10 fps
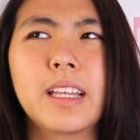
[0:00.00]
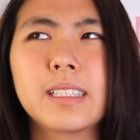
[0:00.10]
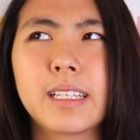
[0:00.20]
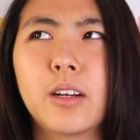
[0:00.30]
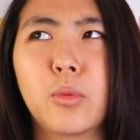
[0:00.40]

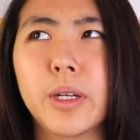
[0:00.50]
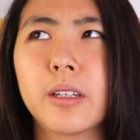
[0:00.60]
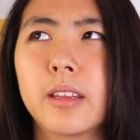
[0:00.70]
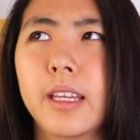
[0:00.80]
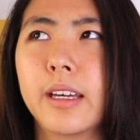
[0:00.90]
that's the kind of
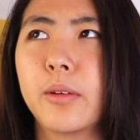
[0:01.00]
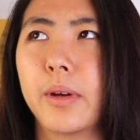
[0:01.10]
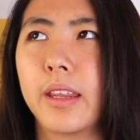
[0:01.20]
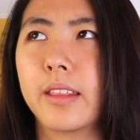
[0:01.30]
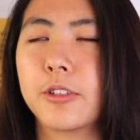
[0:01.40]
weird thing
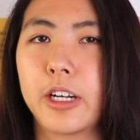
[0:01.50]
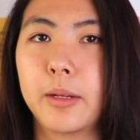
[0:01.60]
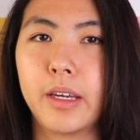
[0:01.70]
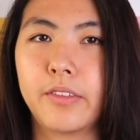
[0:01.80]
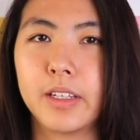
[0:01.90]
with trying
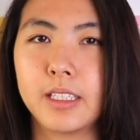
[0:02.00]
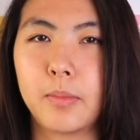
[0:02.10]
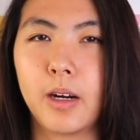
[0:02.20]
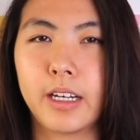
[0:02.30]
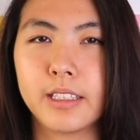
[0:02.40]
to make friends at
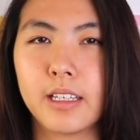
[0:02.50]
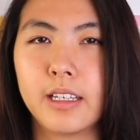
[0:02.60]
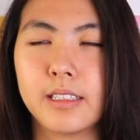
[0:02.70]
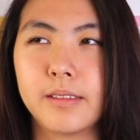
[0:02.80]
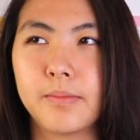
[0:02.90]
parties
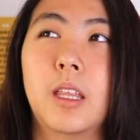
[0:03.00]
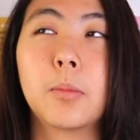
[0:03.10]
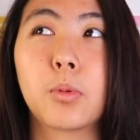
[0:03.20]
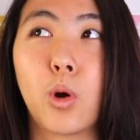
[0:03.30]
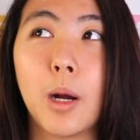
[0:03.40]
is there'll
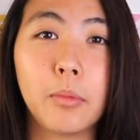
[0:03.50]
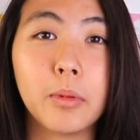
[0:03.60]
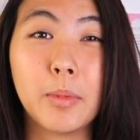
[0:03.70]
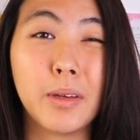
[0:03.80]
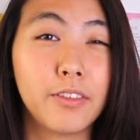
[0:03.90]

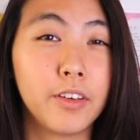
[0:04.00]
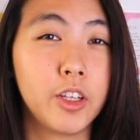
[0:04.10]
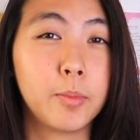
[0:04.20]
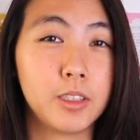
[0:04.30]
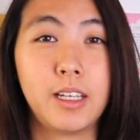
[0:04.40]
probably be a
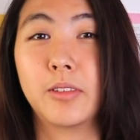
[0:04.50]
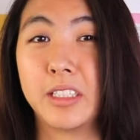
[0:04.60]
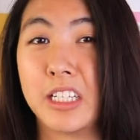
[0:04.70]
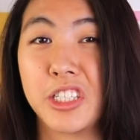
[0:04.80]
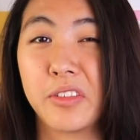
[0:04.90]
50%
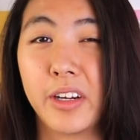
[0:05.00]
retention